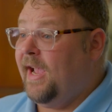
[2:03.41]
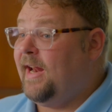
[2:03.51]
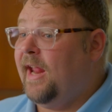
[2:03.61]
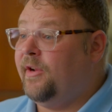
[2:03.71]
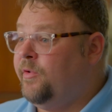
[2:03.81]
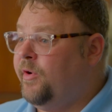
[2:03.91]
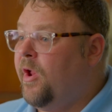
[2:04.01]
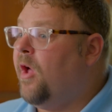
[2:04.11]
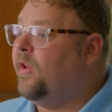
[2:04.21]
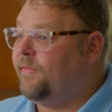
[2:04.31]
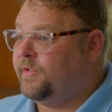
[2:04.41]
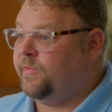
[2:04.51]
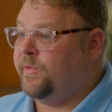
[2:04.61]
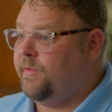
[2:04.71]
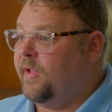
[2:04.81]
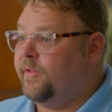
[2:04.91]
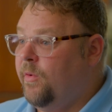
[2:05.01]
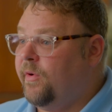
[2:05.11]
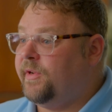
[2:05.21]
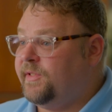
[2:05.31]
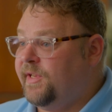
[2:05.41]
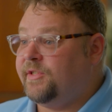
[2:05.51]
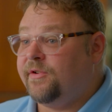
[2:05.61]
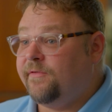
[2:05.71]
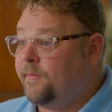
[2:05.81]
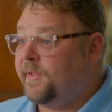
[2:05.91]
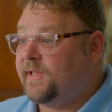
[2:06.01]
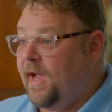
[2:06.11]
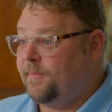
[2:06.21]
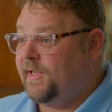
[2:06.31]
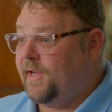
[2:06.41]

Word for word: And that included all levels throughout the organization from the top